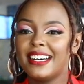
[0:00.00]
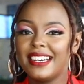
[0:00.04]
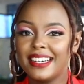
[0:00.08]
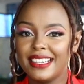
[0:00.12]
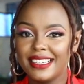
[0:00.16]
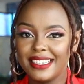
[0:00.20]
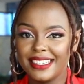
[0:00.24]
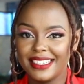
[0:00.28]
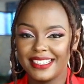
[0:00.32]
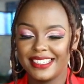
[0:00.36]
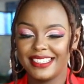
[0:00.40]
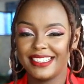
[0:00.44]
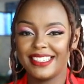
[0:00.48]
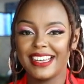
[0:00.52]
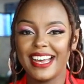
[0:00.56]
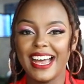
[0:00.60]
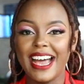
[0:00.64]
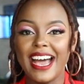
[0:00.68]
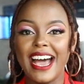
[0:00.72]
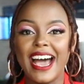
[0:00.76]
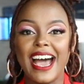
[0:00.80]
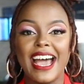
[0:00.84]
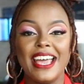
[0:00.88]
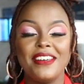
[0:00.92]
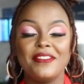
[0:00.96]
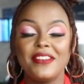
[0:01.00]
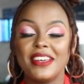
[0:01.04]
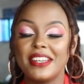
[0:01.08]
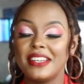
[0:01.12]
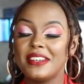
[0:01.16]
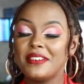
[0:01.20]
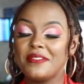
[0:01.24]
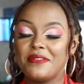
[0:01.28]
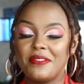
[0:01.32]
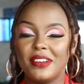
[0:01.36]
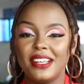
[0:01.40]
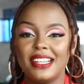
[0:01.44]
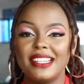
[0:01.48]
I
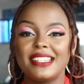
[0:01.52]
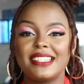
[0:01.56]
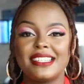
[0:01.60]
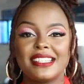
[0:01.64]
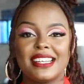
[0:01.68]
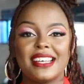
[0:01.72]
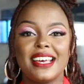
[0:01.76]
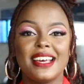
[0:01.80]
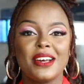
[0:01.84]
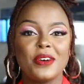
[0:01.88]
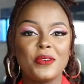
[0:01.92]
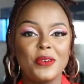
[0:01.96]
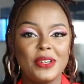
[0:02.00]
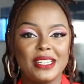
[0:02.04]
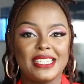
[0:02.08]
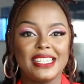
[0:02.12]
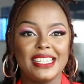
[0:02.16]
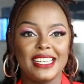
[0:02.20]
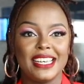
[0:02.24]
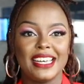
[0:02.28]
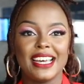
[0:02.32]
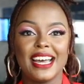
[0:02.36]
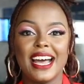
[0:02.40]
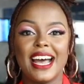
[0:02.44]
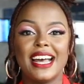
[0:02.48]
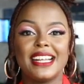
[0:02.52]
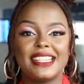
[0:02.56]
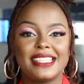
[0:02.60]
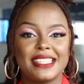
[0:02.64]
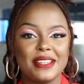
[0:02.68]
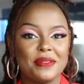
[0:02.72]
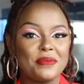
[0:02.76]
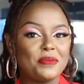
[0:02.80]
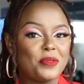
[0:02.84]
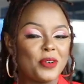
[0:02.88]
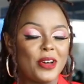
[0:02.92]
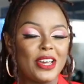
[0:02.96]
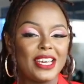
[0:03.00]
even felt quitting at
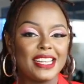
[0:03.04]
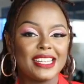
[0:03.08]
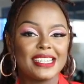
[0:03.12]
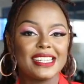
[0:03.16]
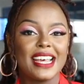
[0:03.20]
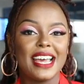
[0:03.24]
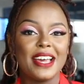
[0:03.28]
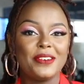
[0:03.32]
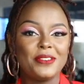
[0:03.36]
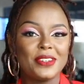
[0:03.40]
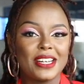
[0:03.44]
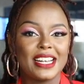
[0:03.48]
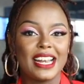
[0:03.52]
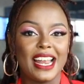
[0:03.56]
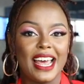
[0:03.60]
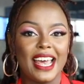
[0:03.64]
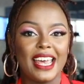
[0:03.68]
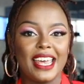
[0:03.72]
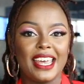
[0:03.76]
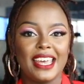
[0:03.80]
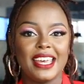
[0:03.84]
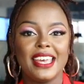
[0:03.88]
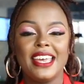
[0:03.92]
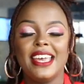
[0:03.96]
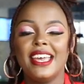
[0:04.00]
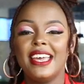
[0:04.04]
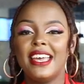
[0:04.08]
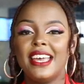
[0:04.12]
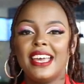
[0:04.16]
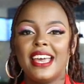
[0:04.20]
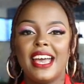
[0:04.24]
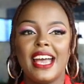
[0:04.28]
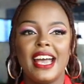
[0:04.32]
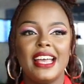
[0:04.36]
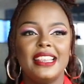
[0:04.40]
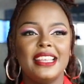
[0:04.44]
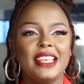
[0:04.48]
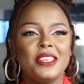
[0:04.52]
some point, I won't lie.
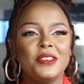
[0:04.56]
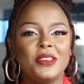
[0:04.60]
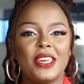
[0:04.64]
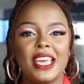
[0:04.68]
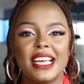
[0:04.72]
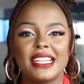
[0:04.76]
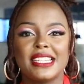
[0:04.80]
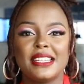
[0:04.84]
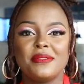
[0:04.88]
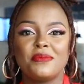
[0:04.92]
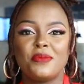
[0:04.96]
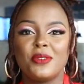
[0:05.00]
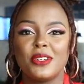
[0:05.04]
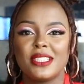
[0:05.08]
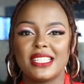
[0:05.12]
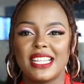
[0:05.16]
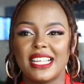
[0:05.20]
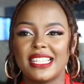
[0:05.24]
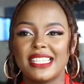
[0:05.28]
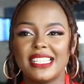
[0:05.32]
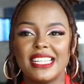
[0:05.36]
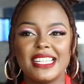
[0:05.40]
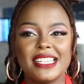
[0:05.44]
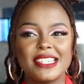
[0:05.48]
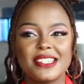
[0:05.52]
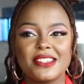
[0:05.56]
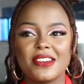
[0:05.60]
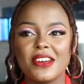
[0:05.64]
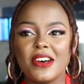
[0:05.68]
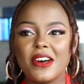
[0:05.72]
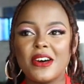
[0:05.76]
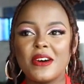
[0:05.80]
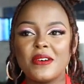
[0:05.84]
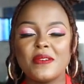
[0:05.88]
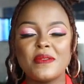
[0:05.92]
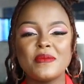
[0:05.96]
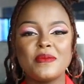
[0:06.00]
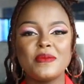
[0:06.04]
And then you get imposter
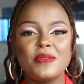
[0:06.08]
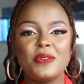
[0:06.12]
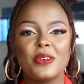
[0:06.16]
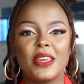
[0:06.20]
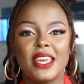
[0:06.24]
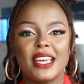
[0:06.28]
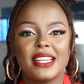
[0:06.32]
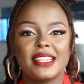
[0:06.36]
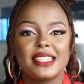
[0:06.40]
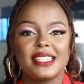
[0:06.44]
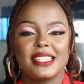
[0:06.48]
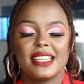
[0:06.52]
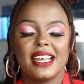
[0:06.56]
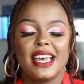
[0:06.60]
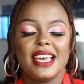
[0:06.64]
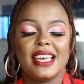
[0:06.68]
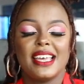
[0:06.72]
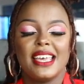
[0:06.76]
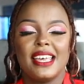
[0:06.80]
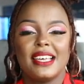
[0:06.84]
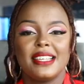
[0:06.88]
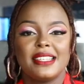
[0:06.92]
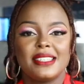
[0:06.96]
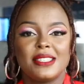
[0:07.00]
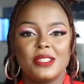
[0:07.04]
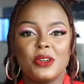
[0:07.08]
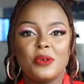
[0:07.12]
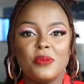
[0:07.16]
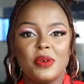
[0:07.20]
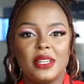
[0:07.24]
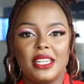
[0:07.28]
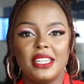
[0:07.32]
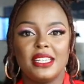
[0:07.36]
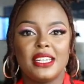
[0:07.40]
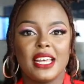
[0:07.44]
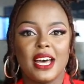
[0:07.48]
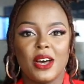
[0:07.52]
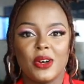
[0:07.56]
syndrome, you get so
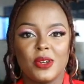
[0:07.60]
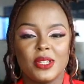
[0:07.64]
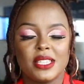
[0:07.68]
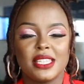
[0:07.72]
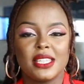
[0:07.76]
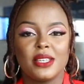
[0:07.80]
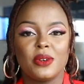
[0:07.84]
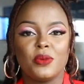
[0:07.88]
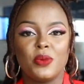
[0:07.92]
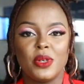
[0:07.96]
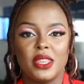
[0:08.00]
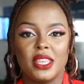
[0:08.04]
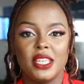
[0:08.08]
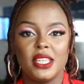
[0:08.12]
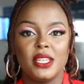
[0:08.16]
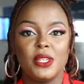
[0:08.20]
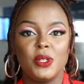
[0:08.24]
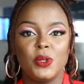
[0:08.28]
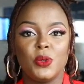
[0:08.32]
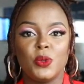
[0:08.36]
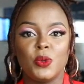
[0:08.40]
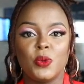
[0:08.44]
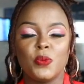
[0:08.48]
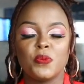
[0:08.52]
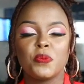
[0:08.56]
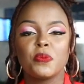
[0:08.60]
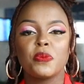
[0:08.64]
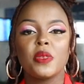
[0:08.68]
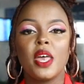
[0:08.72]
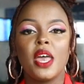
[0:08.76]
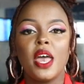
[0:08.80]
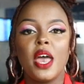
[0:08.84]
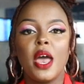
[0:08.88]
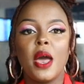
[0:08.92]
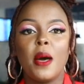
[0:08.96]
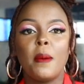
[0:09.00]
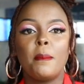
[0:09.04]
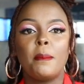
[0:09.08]
many doubts within you,
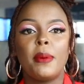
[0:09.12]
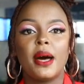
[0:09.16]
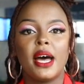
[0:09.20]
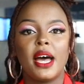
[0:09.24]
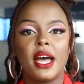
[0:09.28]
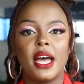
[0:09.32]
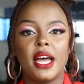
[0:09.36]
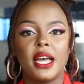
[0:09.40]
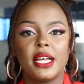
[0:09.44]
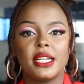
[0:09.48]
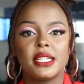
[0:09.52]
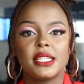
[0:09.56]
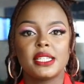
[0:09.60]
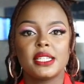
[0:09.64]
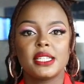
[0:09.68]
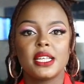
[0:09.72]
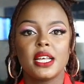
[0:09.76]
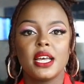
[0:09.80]
but